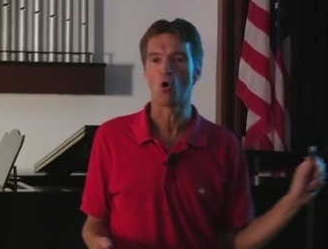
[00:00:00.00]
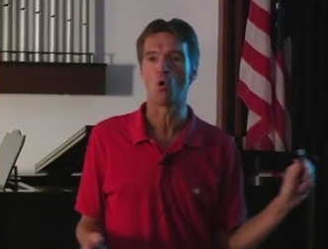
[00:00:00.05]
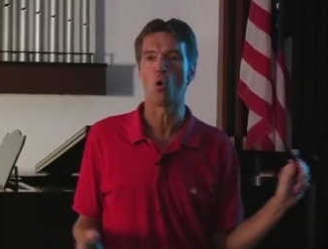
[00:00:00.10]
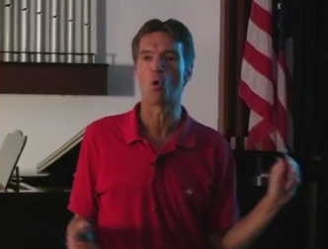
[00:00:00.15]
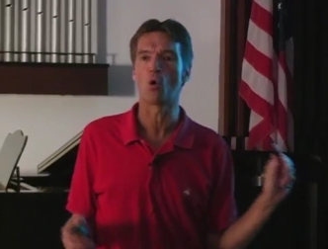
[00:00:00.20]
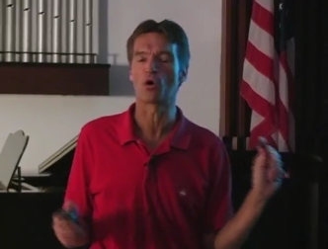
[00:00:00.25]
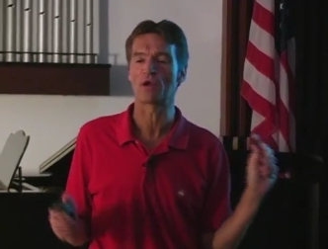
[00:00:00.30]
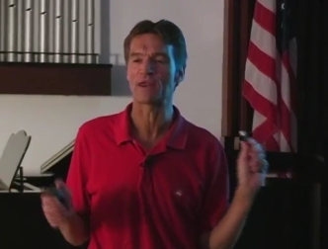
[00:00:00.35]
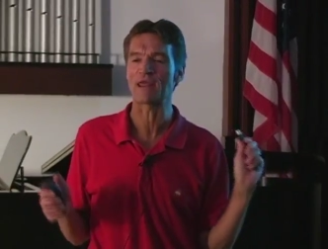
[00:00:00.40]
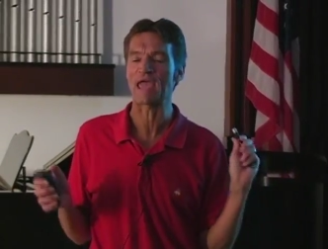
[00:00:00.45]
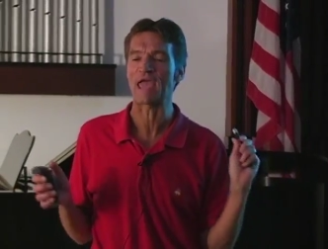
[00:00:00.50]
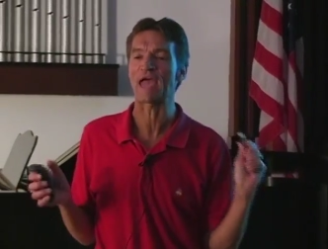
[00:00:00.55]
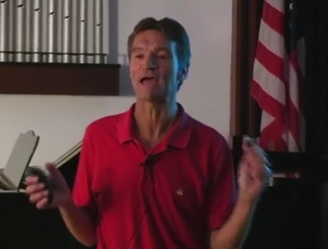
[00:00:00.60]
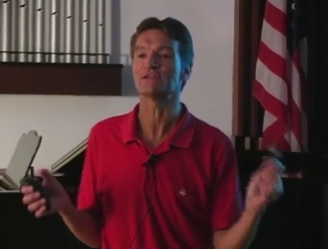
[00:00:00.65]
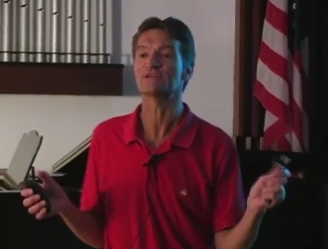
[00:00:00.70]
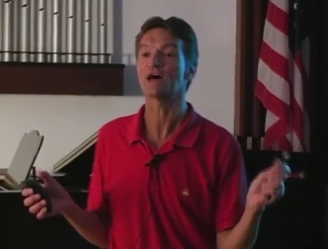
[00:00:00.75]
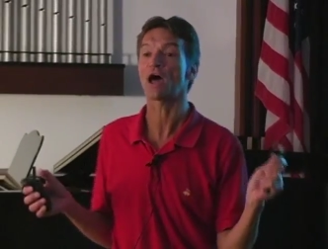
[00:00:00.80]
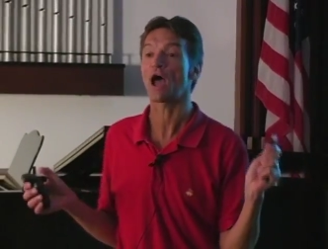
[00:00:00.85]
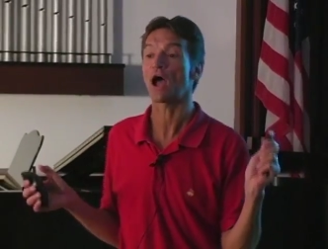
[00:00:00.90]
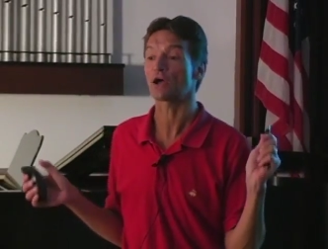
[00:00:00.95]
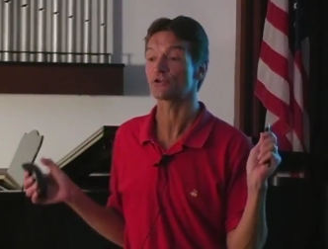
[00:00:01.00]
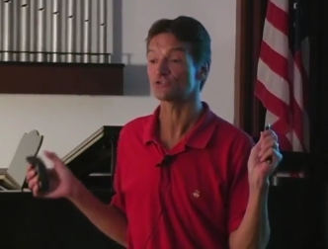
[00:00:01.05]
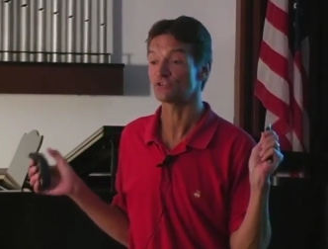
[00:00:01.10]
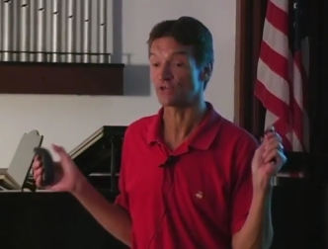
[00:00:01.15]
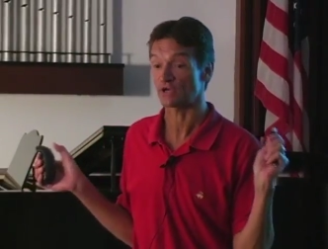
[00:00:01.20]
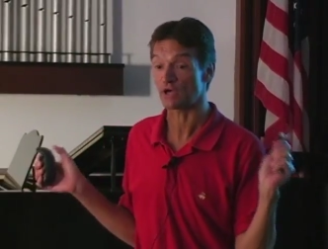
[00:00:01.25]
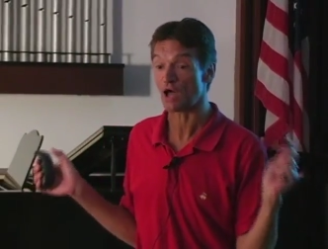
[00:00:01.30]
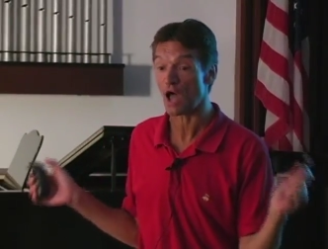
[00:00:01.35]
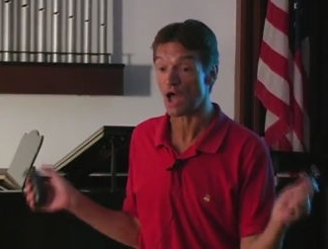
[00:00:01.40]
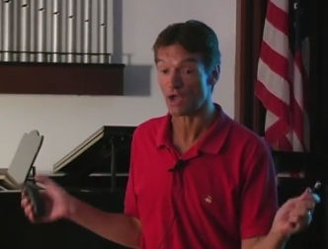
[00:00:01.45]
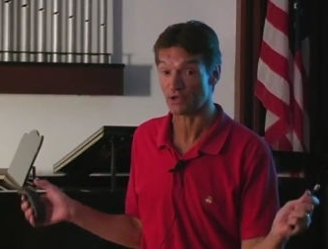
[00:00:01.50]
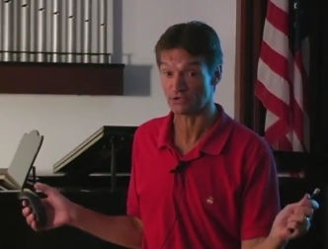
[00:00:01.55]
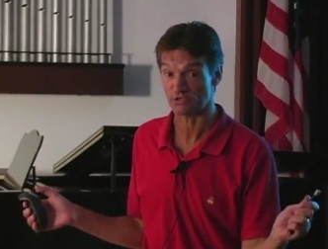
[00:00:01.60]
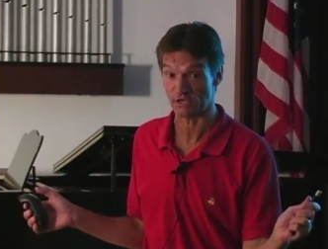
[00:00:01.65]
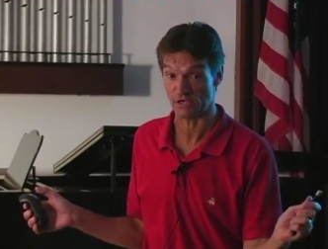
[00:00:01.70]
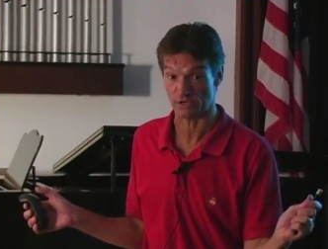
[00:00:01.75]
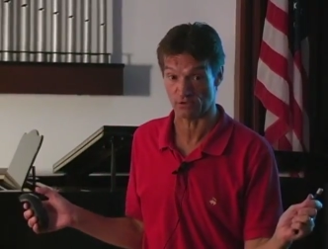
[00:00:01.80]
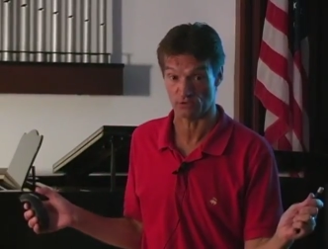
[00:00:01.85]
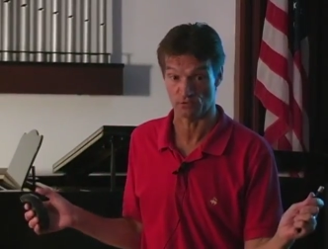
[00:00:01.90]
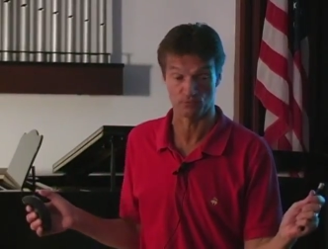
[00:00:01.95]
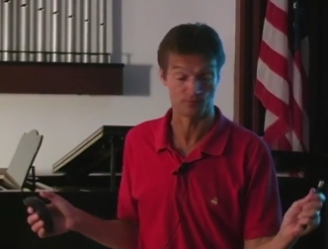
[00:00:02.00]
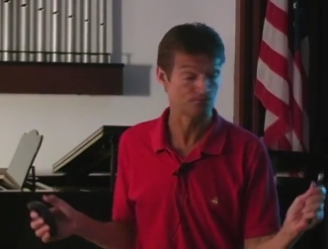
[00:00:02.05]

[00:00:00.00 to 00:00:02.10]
or an antioxidant cocktail.